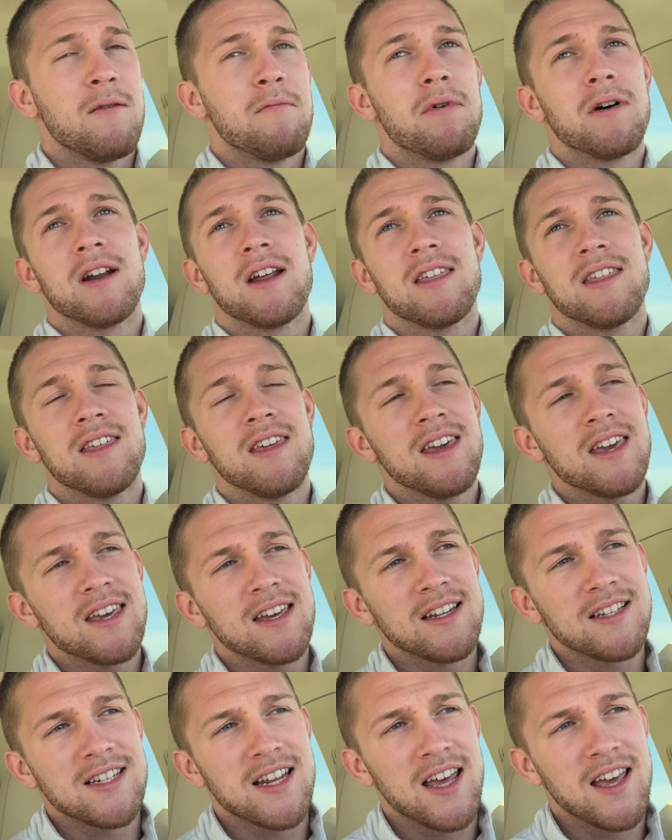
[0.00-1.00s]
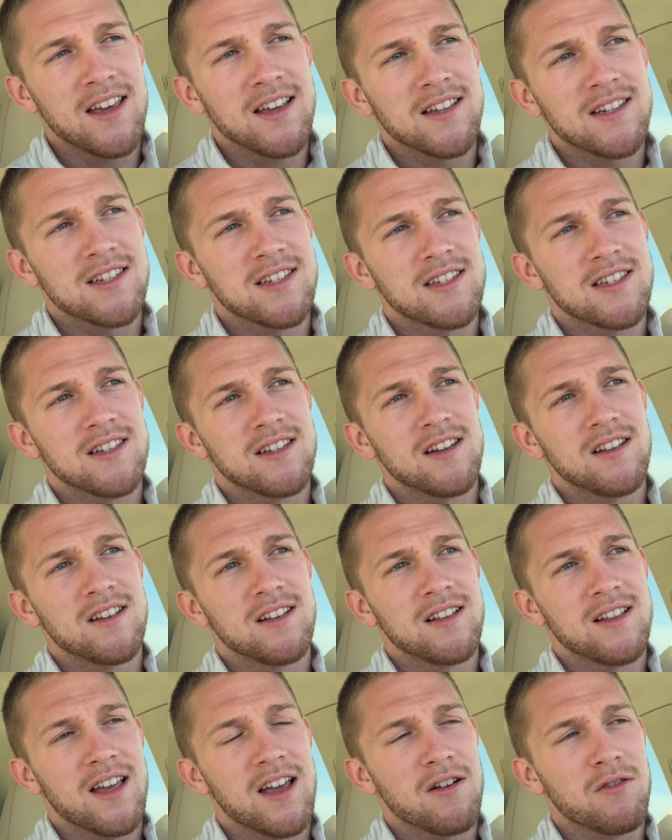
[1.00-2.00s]
But I think it takes
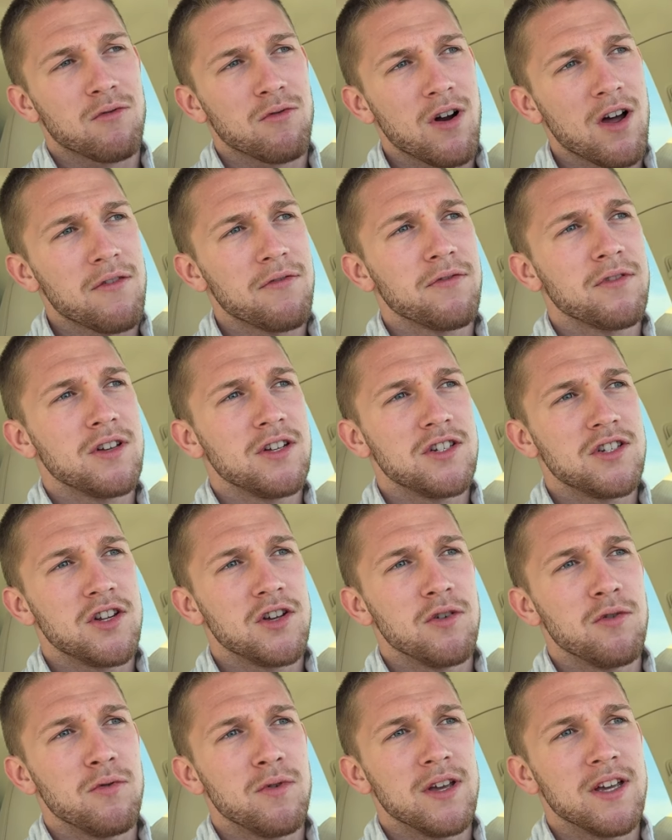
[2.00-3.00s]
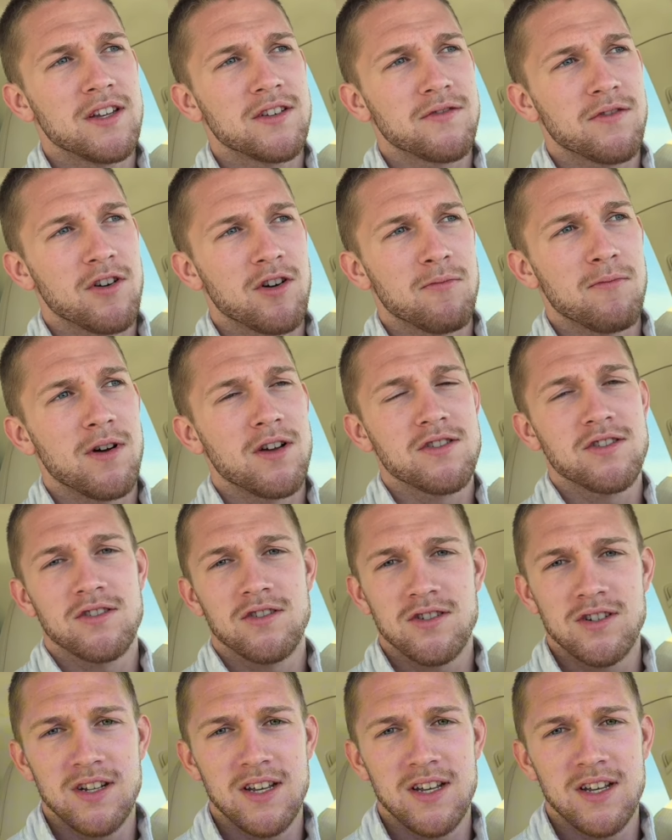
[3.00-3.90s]
like roughly 2 weeks for your muscles